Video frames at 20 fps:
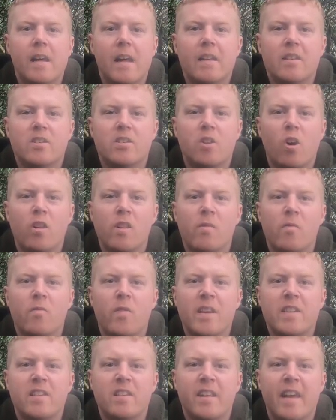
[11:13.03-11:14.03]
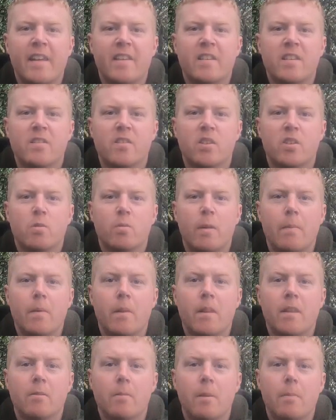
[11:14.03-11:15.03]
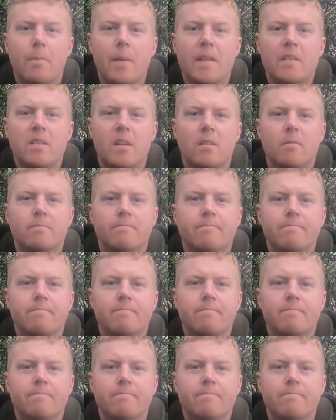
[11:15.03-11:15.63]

and started investigating the swim a little bit better.